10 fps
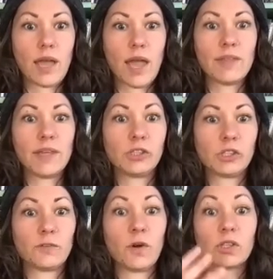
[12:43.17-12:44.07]
And then
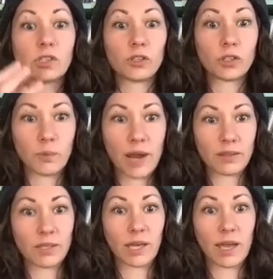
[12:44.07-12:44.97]
just focus on your
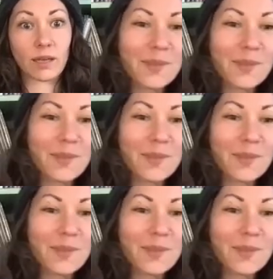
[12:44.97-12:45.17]
breath again.